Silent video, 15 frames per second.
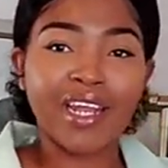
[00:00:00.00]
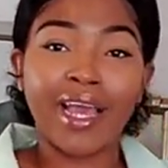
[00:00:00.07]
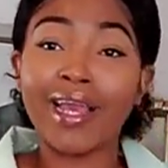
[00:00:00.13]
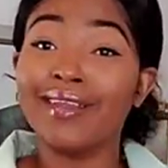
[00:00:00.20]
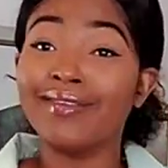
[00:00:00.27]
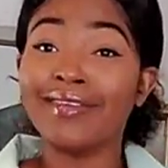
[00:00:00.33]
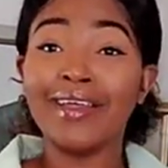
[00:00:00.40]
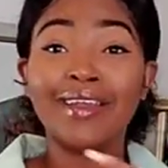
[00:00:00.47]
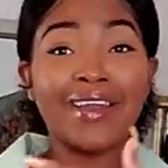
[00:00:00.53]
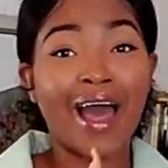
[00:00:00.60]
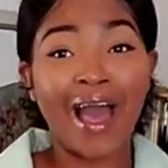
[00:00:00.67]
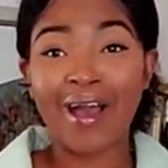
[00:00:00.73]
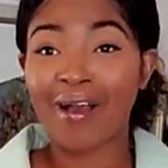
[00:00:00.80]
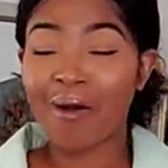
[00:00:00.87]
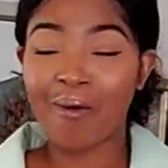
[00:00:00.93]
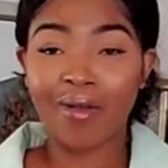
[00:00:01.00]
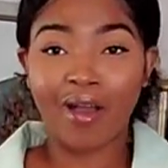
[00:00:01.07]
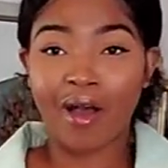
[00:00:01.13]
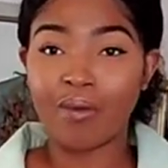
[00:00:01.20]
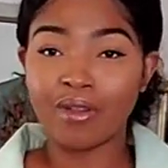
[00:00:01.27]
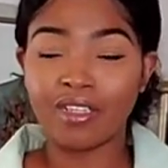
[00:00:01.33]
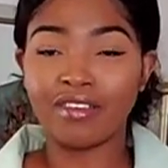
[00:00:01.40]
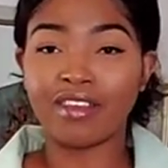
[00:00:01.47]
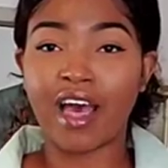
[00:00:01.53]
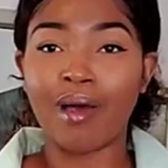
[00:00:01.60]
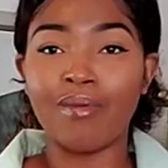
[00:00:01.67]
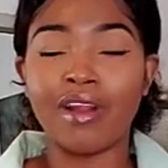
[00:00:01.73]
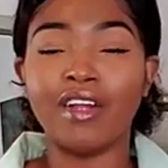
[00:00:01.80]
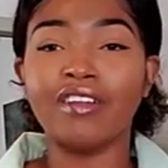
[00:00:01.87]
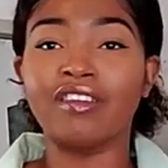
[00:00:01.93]
Like it's a lot going on with the
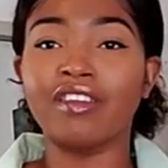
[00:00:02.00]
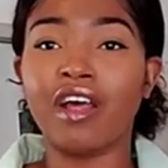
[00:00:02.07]
top and I just